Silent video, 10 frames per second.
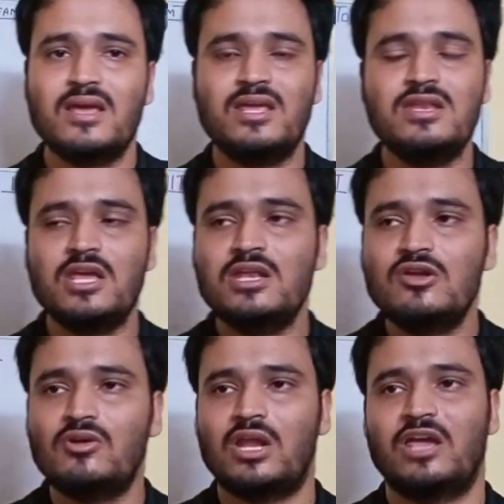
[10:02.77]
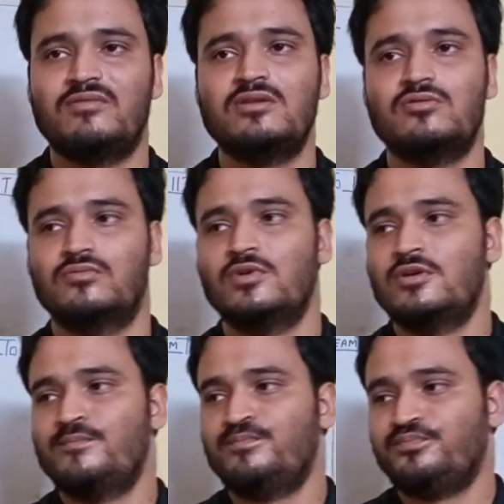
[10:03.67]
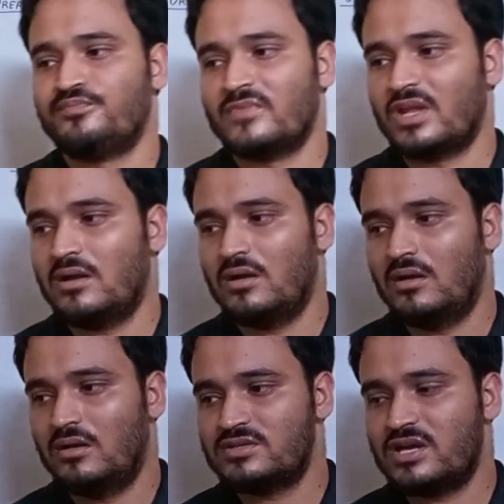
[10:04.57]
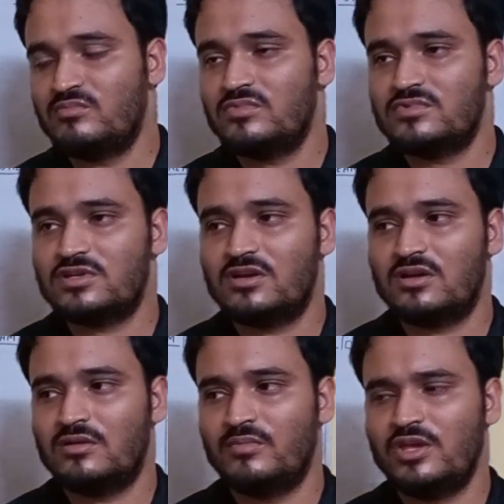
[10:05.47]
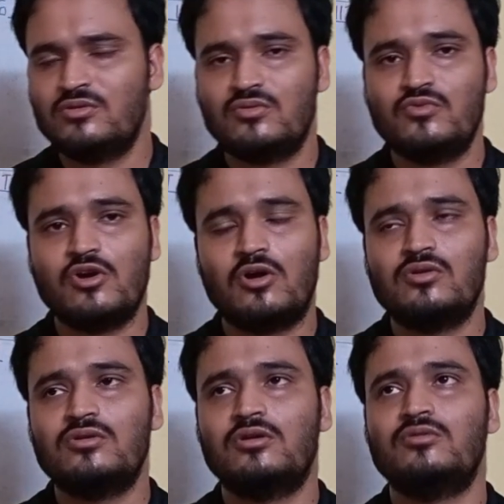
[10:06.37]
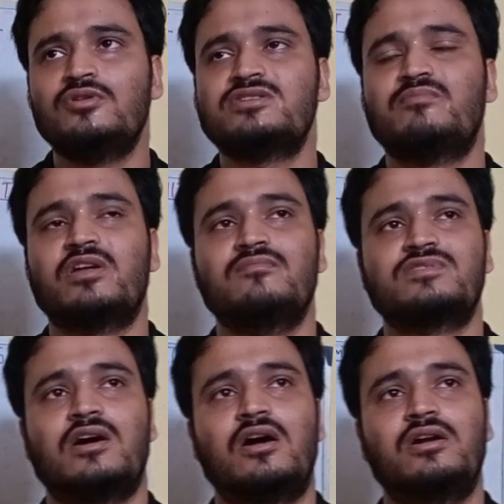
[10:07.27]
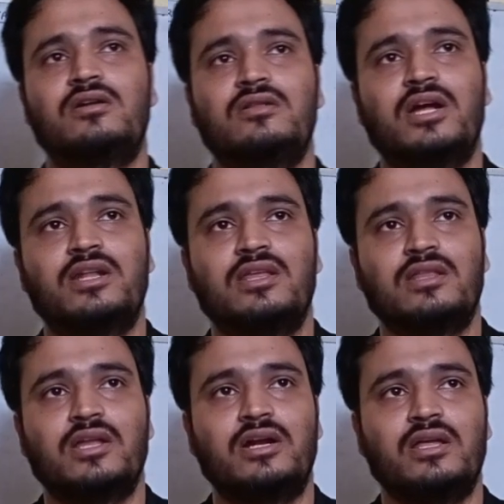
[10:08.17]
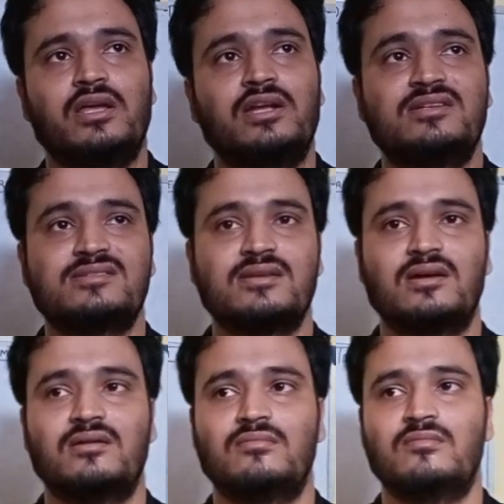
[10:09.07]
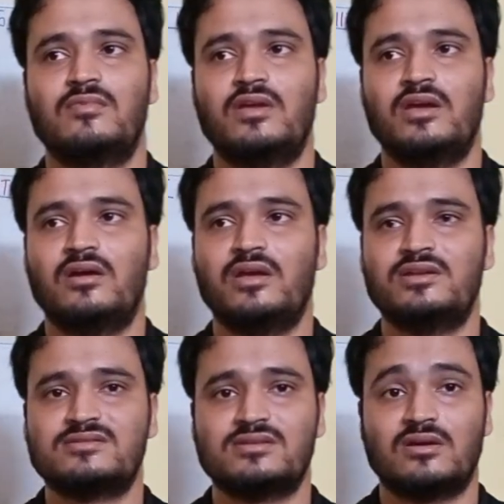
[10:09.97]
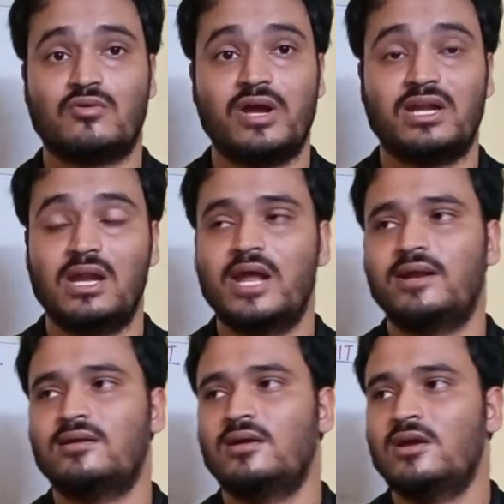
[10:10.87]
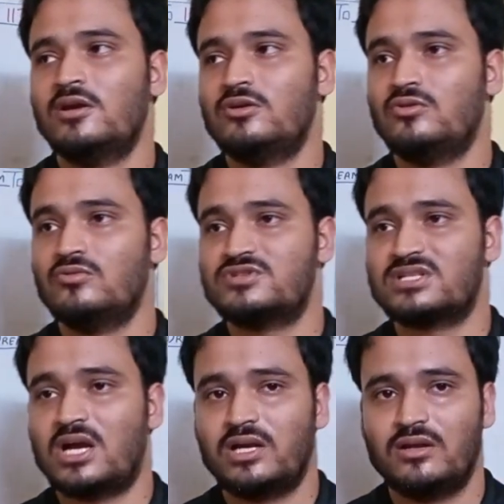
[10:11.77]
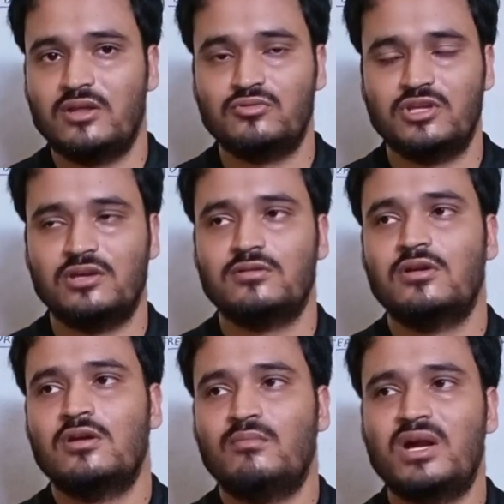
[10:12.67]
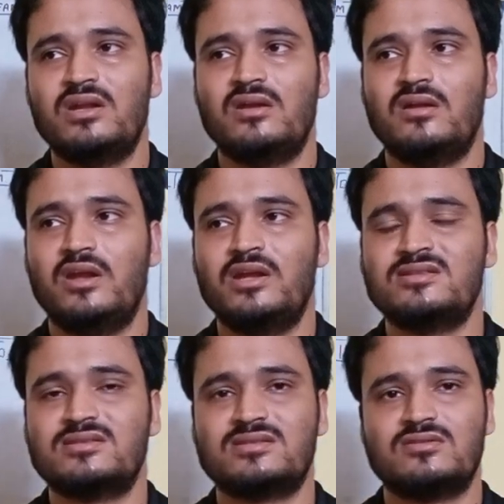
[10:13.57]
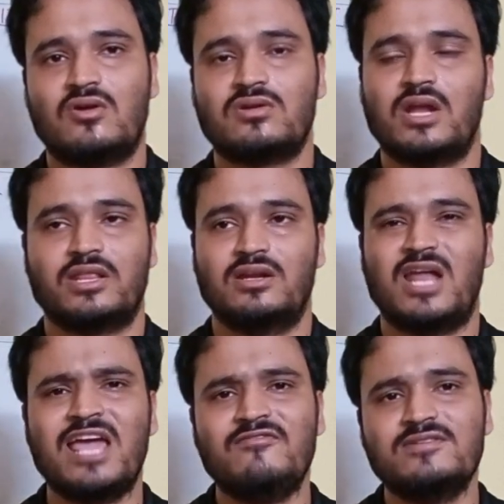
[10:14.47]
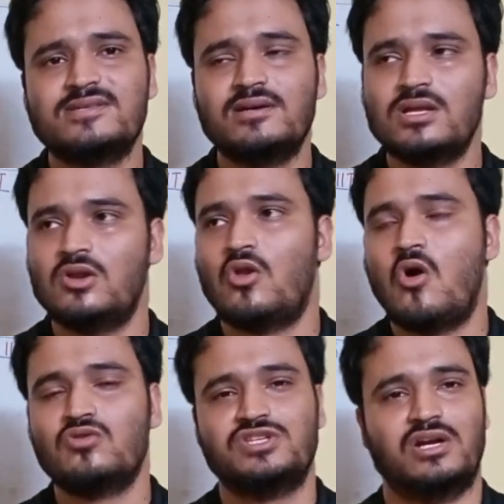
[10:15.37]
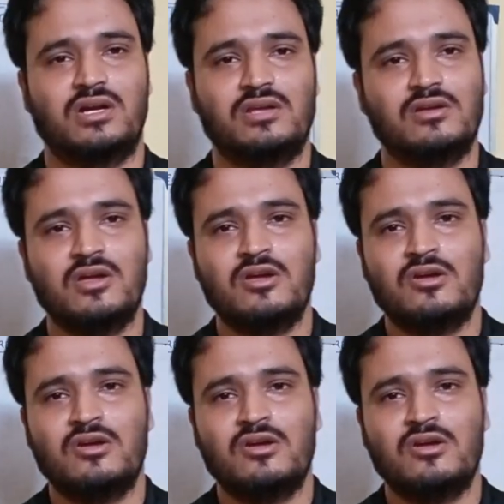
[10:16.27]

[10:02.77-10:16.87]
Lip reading: in your life, you know. You know, we sometimes heard that thing that it's quite late to start a new thing. But it's not like that. Life is a long journey.